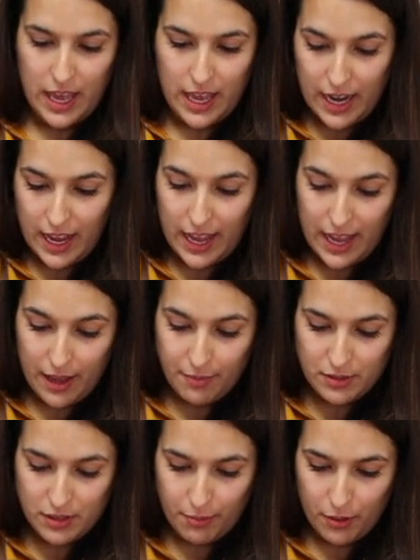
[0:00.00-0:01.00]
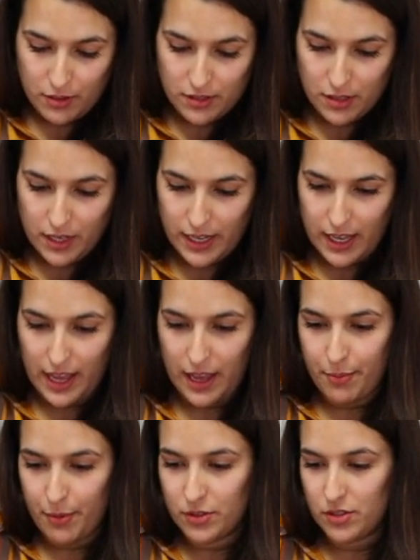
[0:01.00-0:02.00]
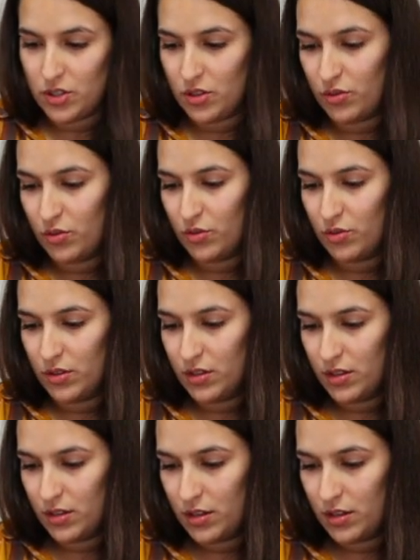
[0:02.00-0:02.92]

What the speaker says: And I am supposedly able to